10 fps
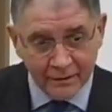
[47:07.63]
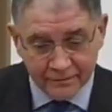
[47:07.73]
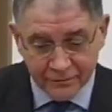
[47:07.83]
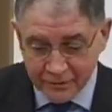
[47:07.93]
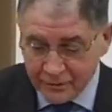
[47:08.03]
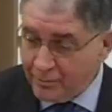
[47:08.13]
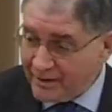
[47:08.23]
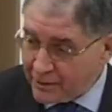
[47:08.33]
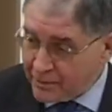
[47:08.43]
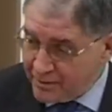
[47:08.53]
of the
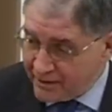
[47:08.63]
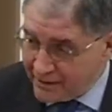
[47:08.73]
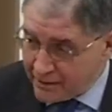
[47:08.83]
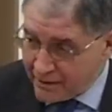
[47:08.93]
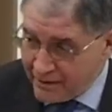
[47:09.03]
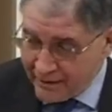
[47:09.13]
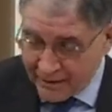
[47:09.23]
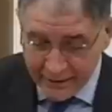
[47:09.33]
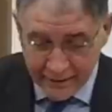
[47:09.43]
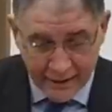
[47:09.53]
human experience
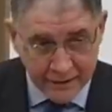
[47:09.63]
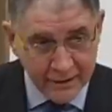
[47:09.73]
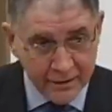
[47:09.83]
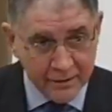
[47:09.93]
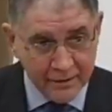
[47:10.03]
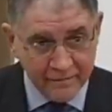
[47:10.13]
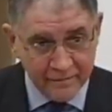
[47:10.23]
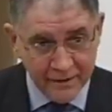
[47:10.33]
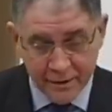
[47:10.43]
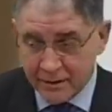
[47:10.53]
I think is a
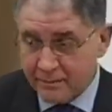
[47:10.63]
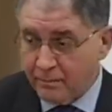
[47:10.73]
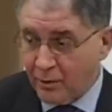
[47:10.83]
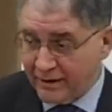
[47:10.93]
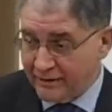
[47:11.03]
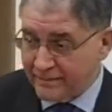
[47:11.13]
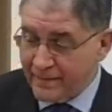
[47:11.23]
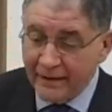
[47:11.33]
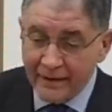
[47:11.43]
first point.